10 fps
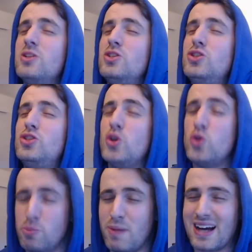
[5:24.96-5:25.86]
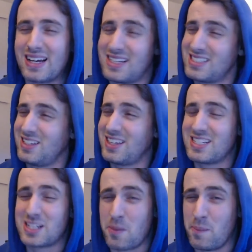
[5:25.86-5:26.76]
douchebag, and I still think he's
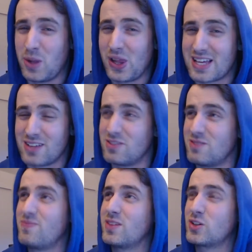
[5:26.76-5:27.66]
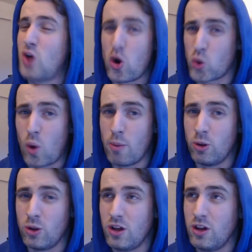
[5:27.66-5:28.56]
a complete
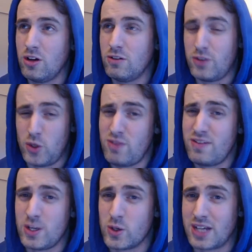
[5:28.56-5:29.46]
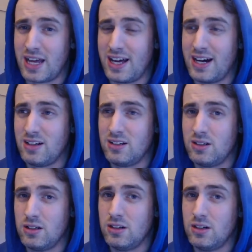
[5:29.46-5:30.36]
cockwobble for doing videos like that.
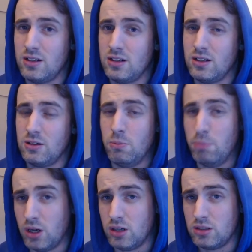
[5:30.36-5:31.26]
But